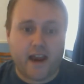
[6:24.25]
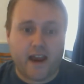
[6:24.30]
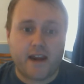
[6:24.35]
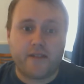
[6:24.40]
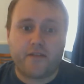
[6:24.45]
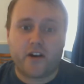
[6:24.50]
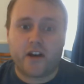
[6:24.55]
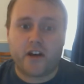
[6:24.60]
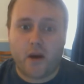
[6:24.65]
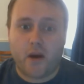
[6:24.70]
And
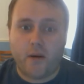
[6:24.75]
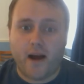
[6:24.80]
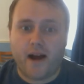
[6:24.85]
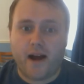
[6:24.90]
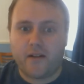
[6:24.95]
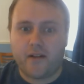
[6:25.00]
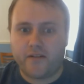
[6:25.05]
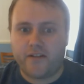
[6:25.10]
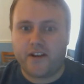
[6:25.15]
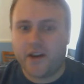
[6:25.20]
if I go
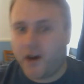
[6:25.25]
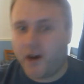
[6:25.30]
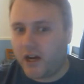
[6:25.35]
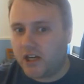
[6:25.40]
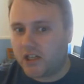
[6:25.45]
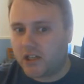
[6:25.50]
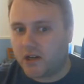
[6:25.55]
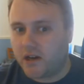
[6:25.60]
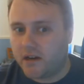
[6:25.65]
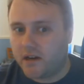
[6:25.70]
out of a
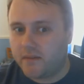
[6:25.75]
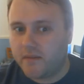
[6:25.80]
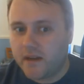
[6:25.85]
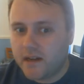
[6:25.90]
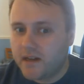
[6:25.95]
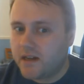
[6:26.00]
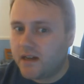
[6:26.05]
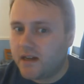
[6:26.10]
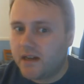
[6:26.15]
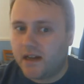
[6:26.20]
night time
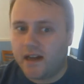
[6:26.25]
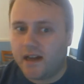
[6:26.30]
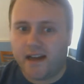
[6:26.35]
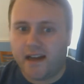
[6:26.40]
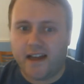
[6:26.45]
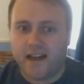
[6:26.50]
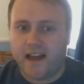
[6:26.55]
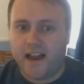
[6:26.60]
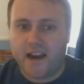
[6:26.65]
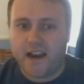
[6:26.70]

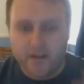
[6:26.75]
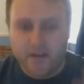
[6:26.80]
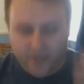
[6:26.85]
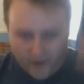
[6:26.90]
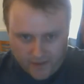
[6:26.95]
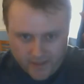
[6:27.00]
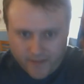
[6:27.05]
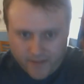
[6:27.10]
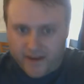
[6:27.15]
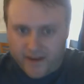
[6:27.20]
and I've
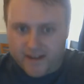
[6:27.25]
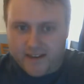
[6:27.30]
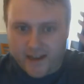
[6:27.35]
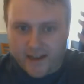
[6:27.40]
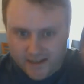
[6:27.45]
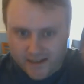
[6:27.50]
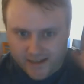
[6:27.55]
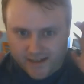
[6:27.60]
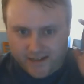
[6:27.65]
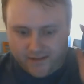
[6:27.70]
got them
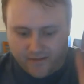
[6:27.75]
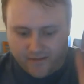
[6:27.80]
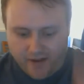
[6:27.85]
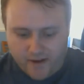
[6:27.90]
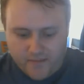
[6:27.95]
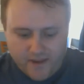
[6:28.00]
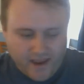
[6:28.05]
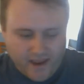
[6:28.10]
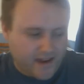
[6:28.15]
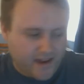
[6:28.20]
indents
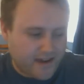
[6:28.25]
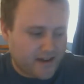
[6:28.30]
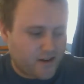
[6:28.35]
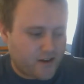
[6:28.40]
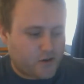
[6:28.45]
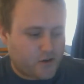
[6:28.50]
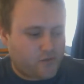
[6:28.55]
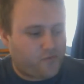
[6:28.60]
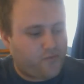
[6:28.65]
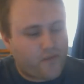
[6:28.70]
around my head, it
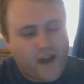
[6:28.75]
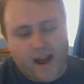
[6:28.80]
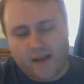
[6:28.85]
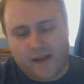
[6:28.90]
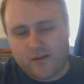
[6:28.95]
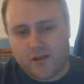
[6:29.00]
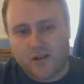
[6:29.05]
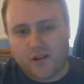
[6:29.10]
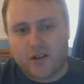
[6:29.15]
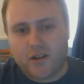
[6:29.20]
looks
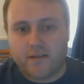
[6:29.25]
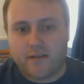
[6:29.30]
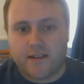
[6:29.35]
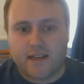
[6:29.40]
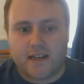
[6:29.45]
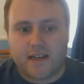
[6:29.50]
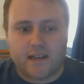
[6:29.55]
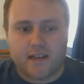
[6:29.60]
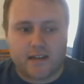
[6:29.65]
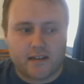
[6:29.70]
absolutely
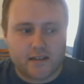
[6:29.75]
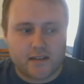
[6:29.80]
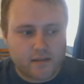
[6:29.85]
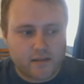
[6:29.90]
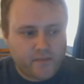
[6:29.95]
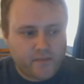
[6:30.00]
ridiculous.